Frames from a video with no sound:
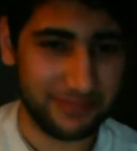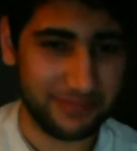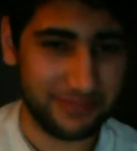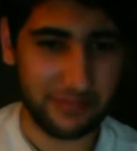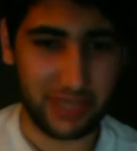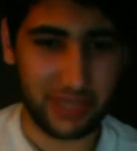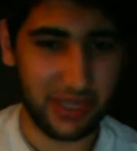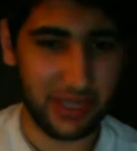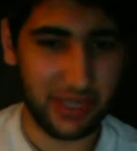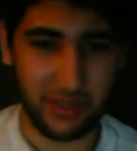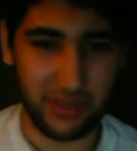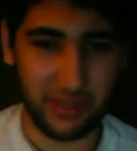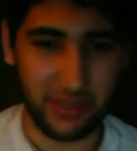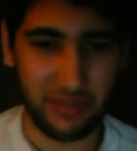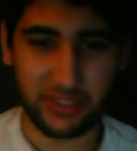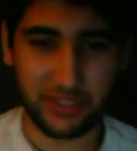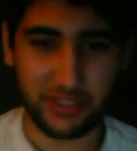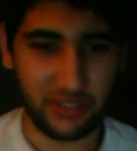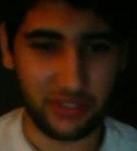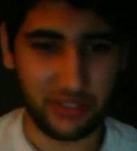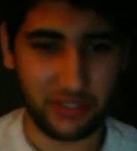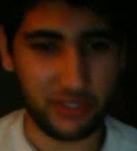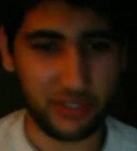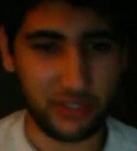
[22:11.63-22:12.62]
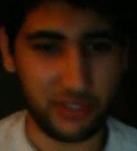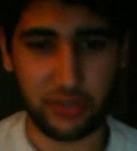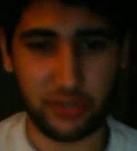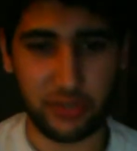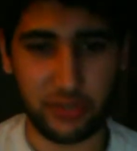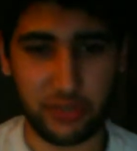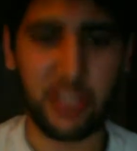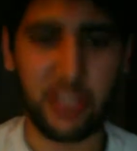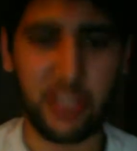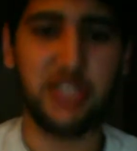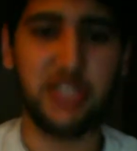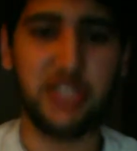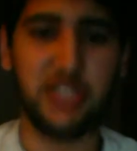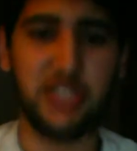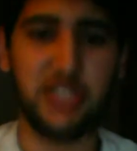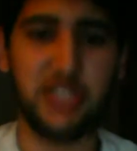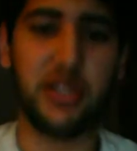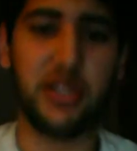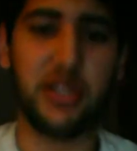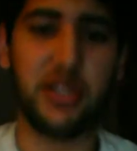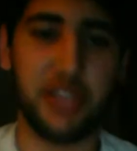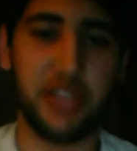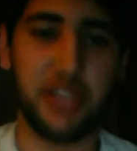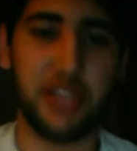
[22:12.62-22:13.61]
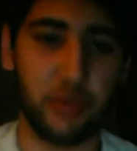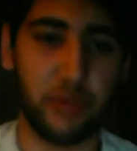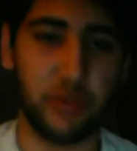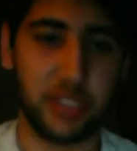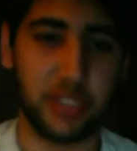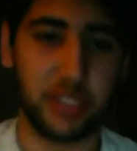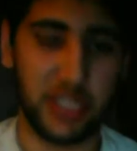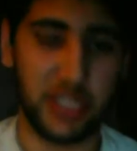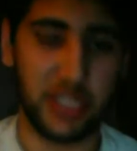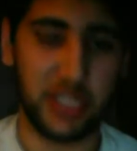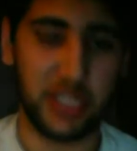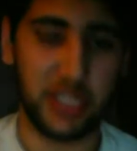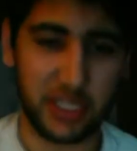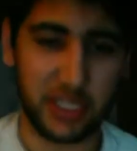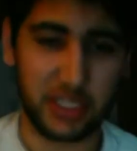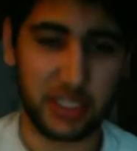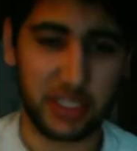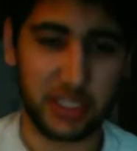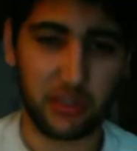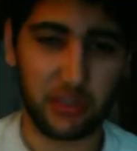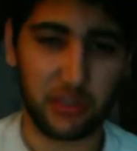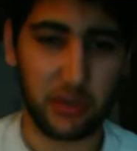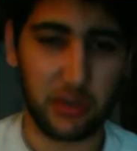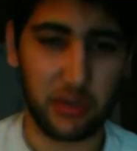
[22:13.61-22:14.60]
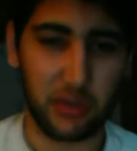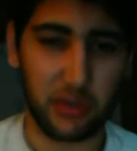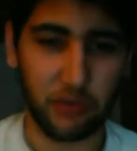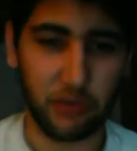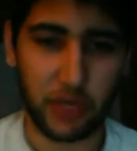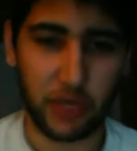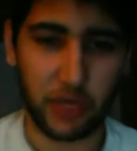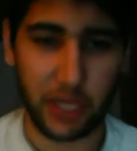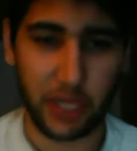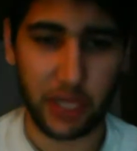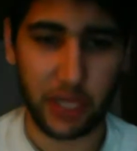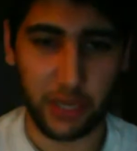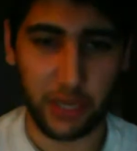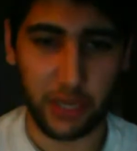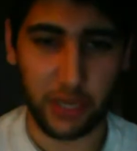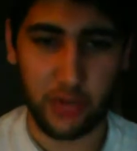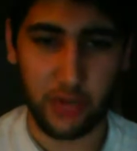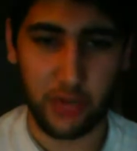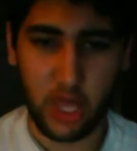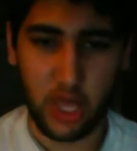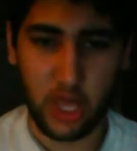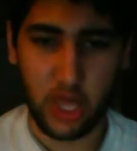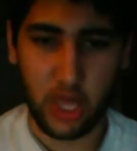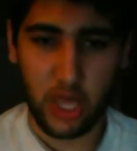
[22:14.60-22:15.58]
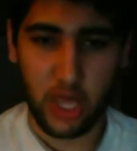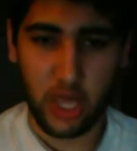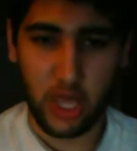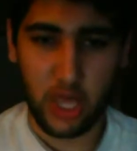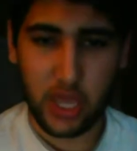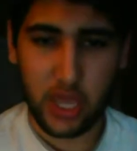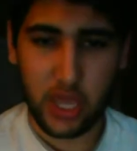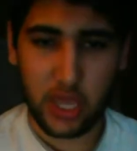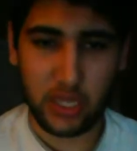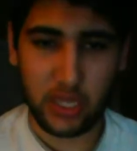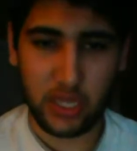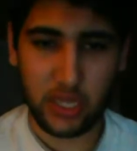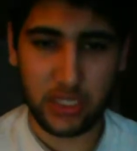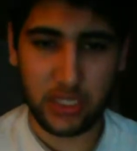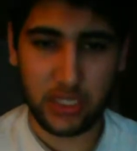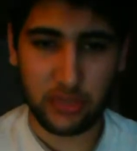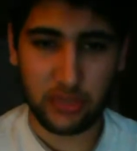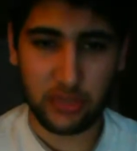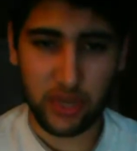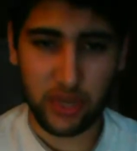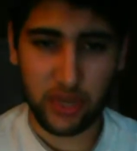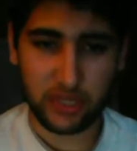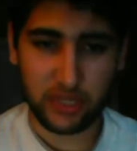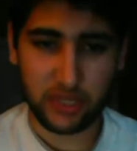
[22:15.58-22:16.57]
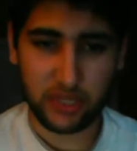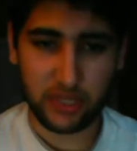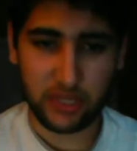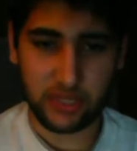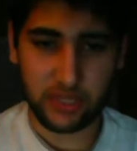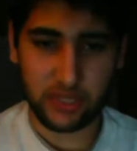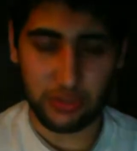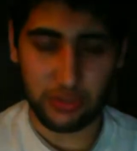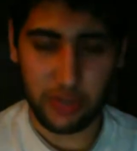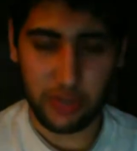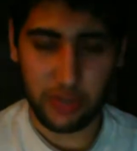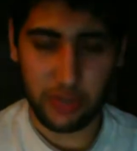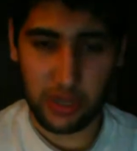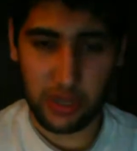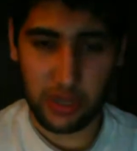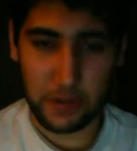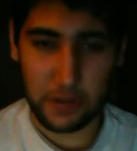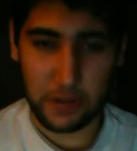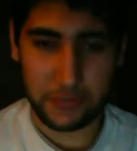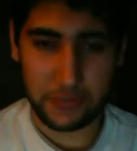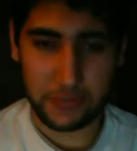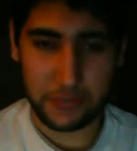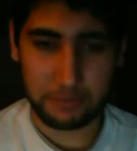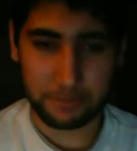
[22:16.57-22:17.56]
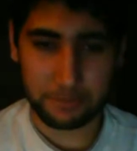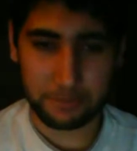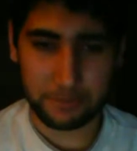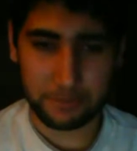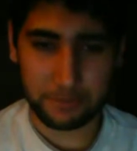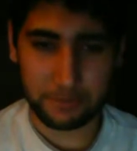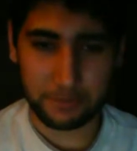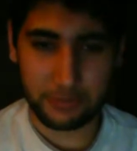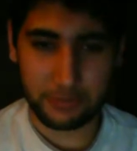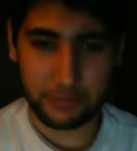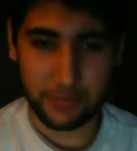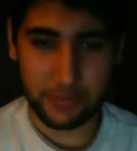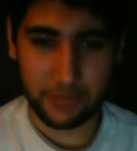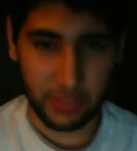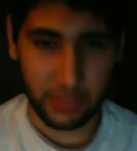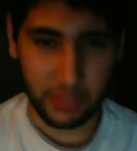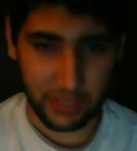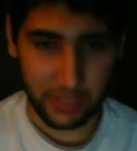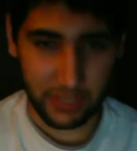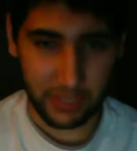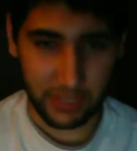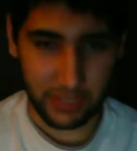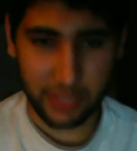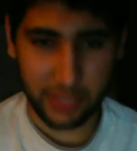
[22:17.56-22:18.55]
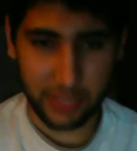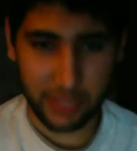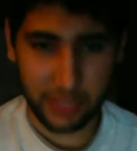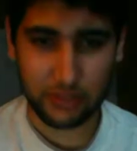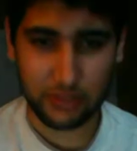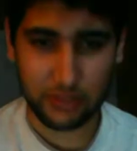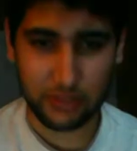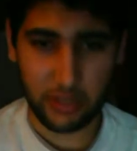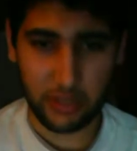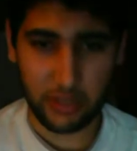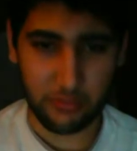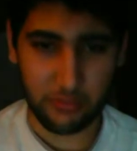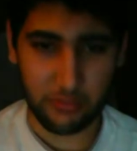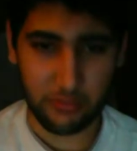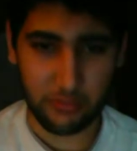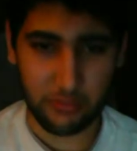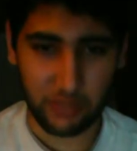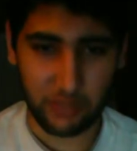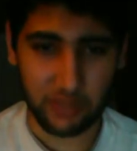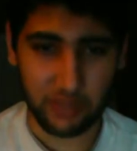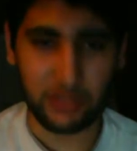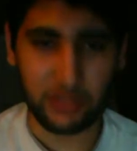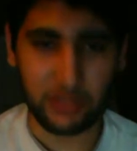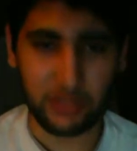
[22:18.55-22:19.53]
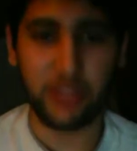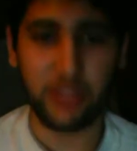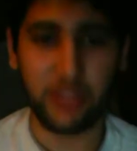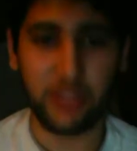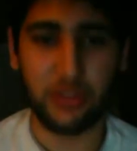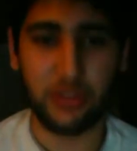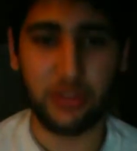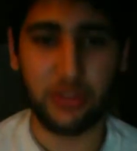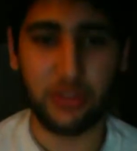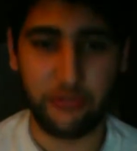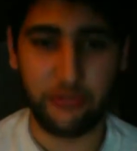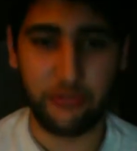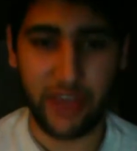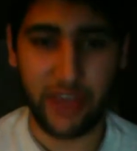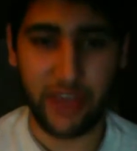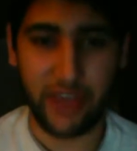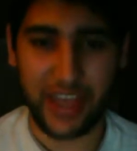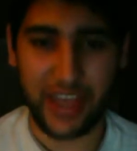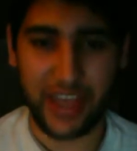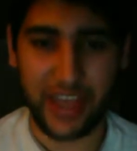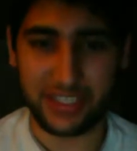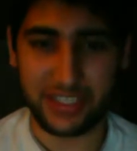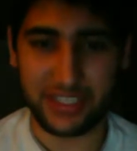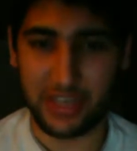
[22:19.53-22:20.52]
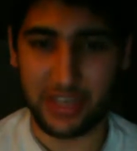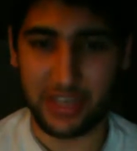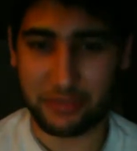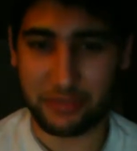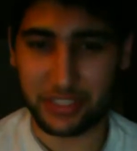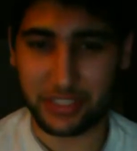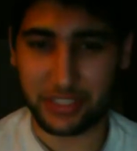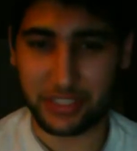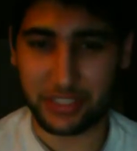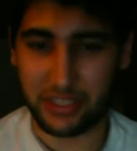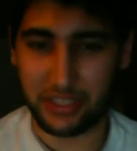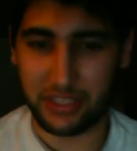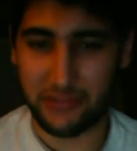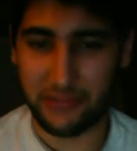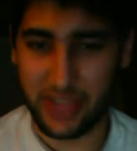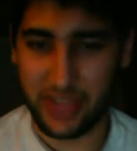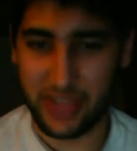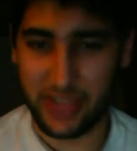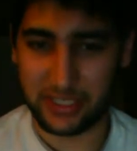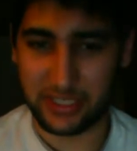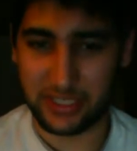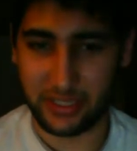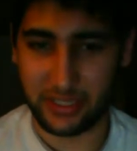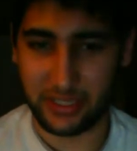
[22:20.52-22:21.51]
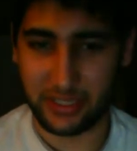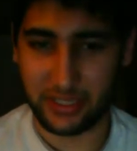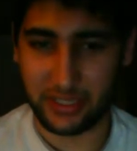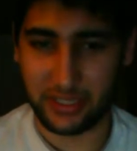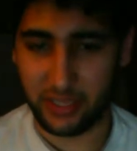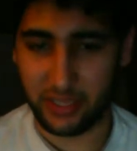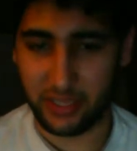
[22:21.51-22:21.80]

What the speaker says: He was he's stressed out. Mostly he's in 12th grade now, and he's trying to get to. He was trying to do FAFSA, mostly the FAFSA,